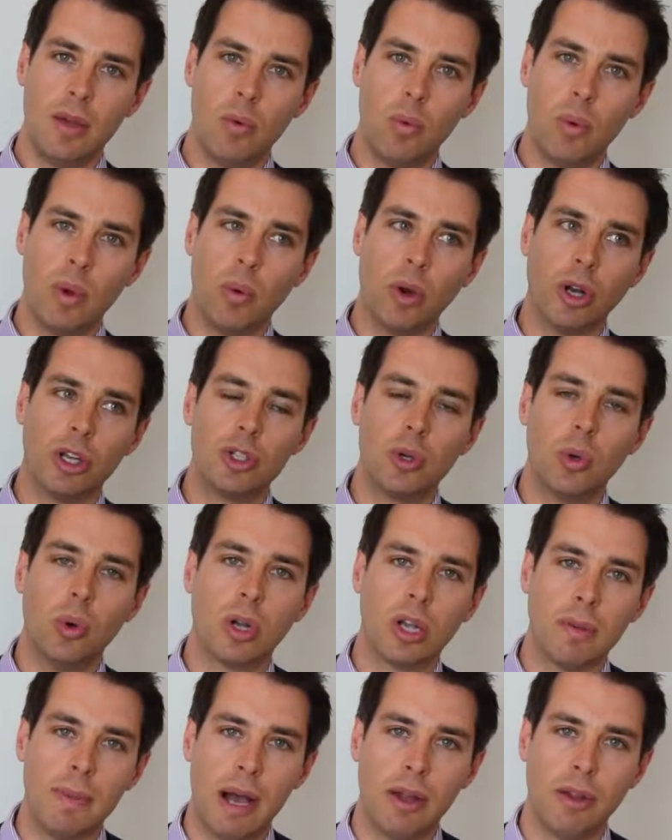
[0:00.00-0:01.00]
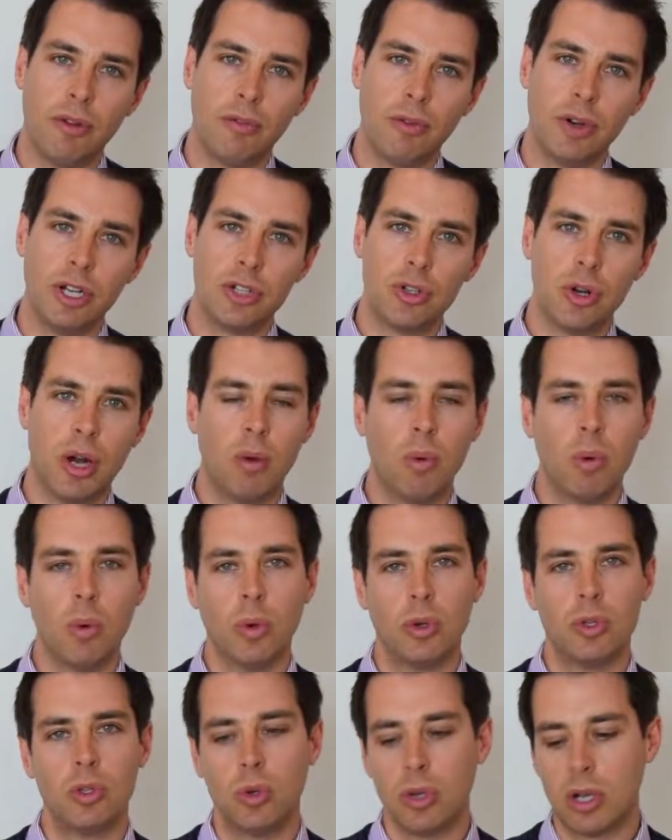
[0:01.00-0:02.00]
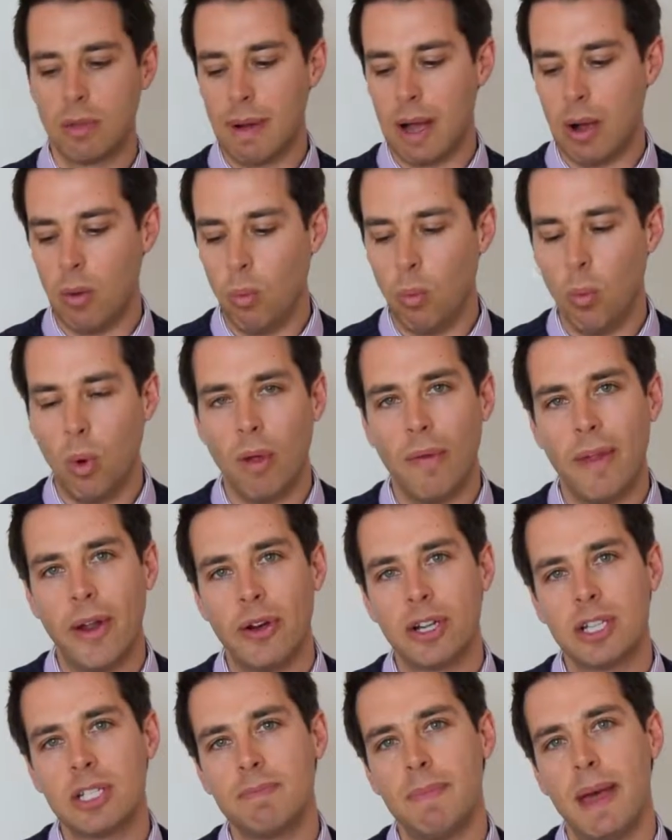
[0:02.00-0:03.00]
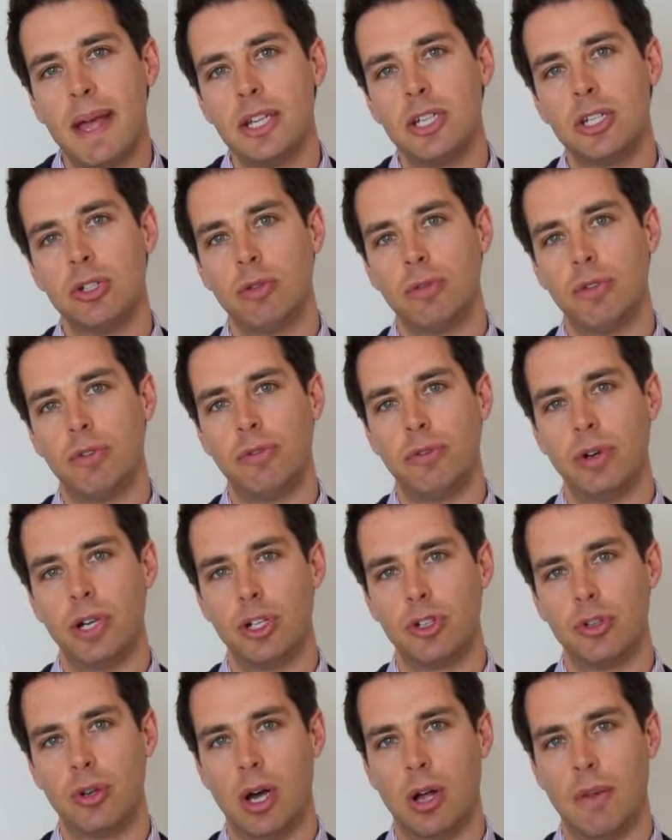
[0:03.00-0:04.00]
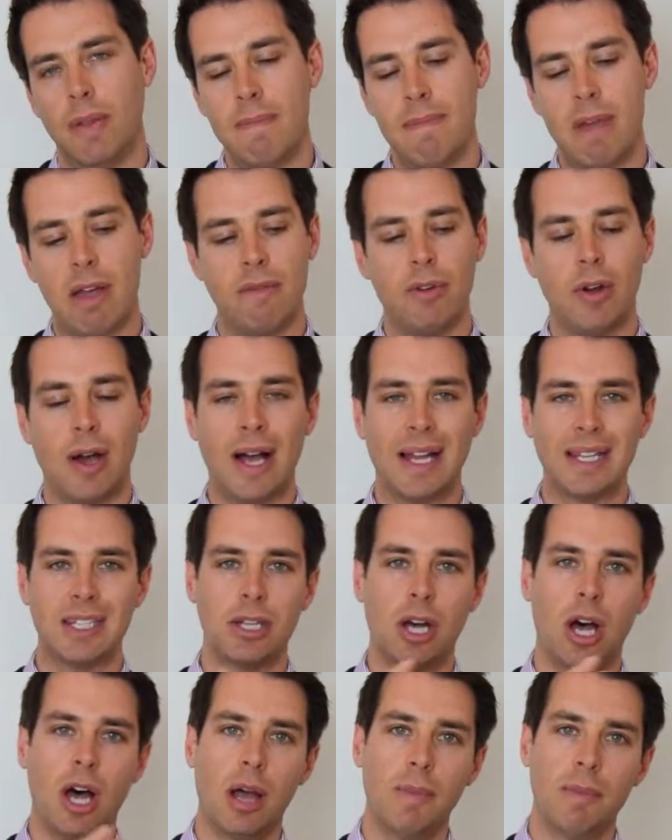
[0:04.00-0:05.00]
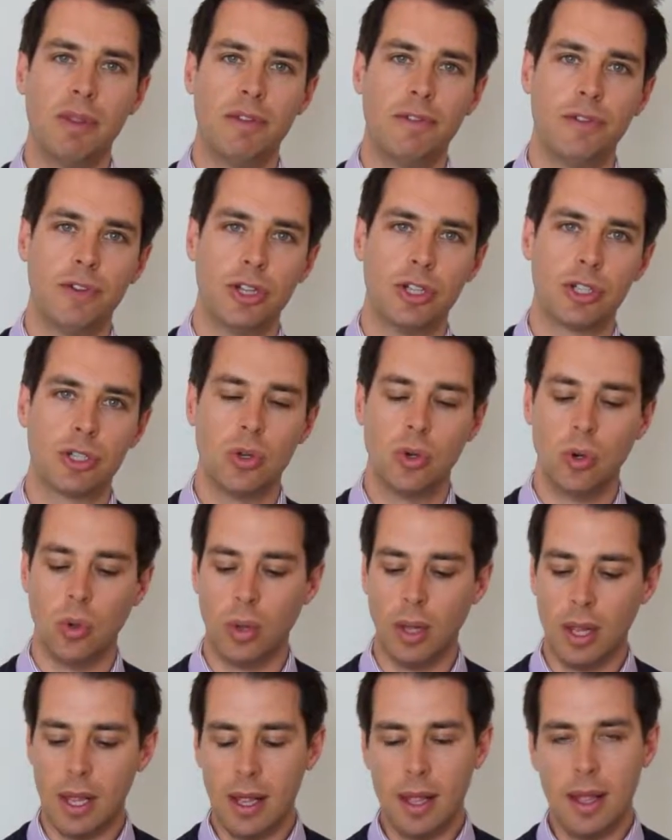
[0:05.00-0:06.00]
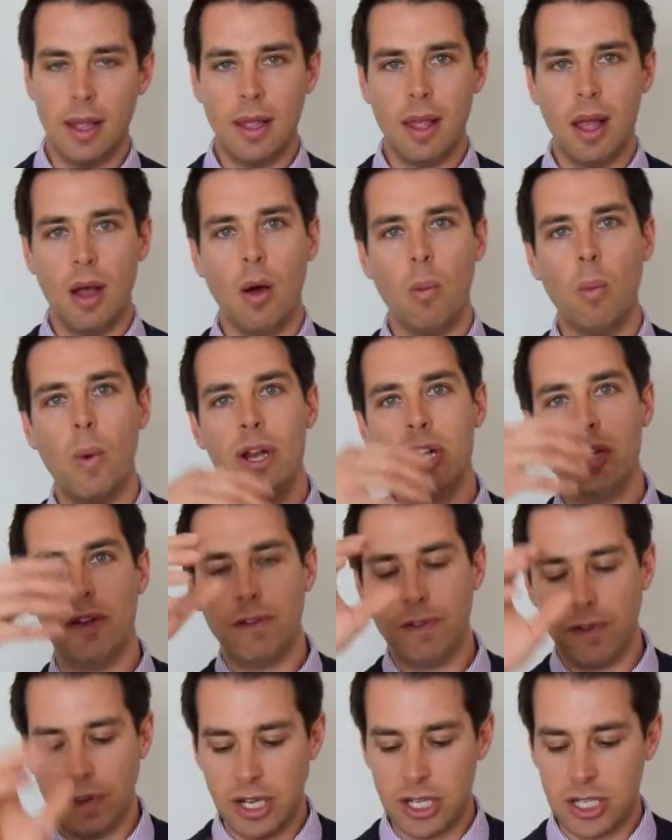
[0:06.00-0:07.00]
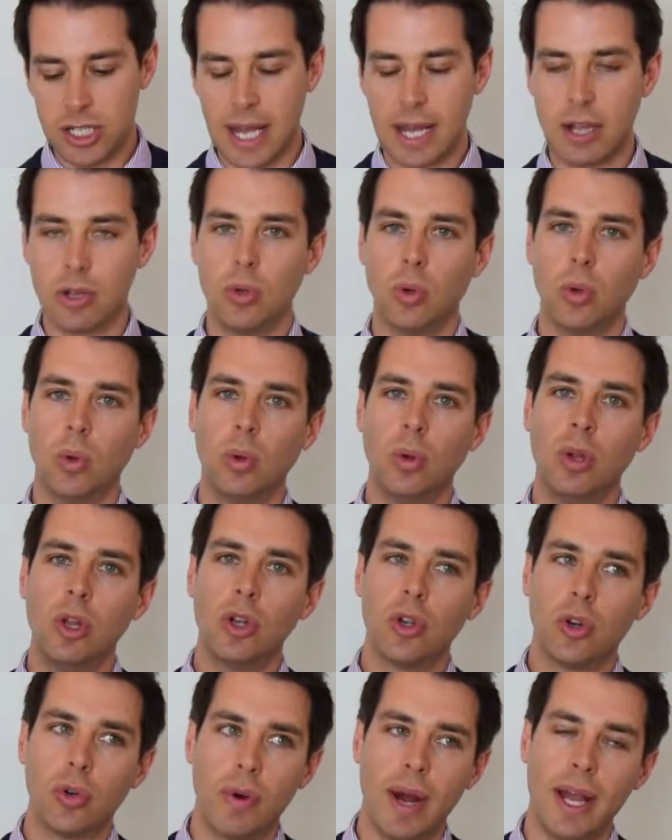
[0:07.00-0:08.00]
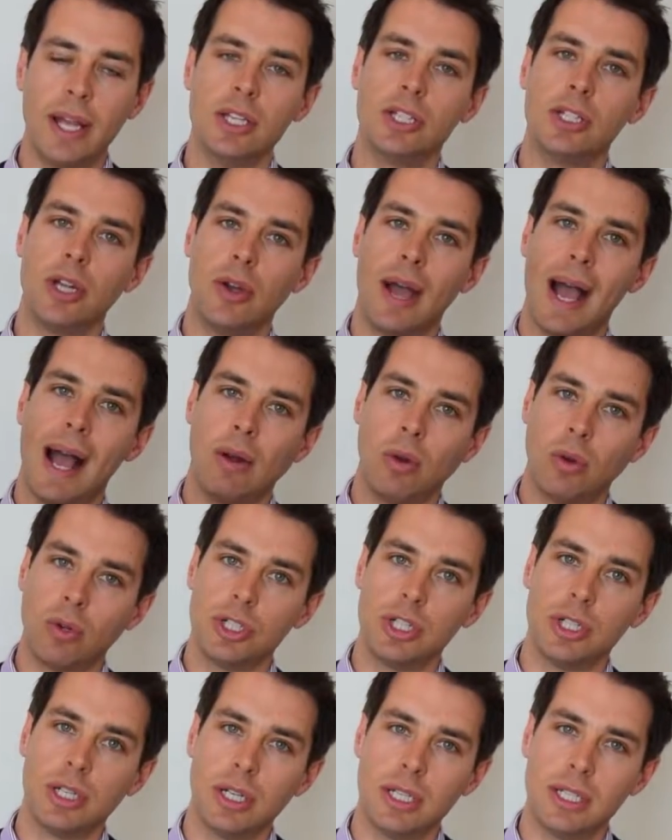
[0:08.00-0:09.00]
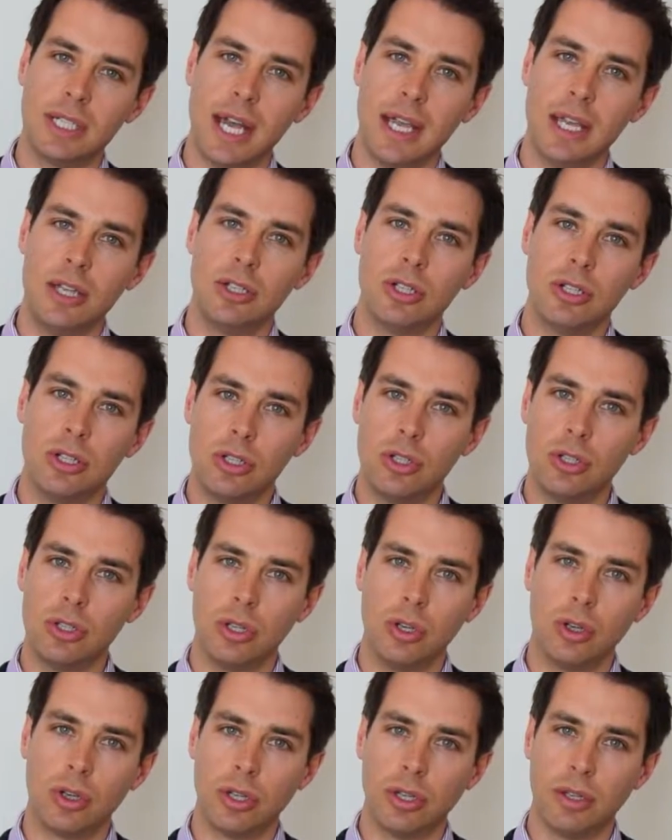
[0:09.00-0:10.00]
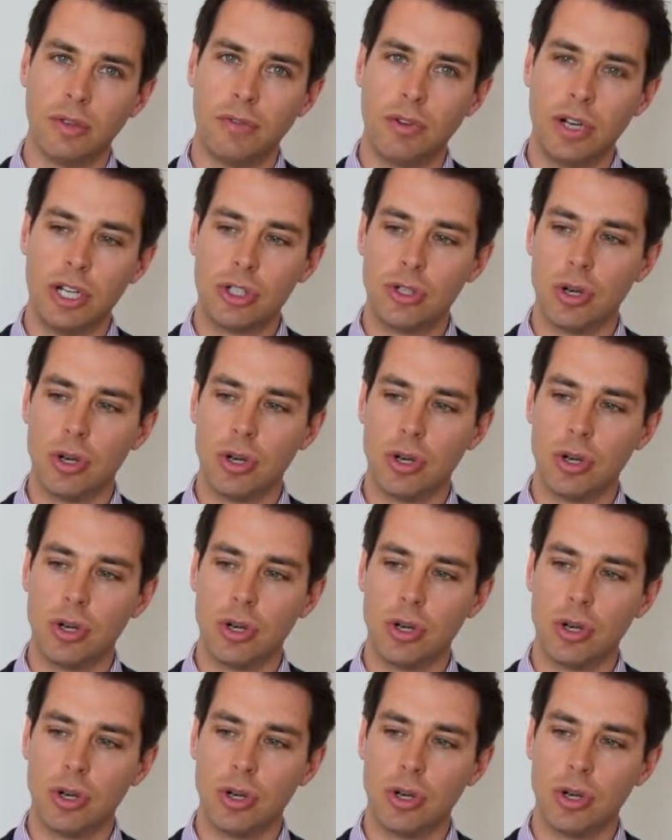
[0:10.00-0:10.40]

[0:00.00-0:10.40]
We want to talk about the free trial. We want to talk about what they're expecting of the free trial. They may have not had time in the first call. When you finish that call, great. So how long is it going to take you to look at the free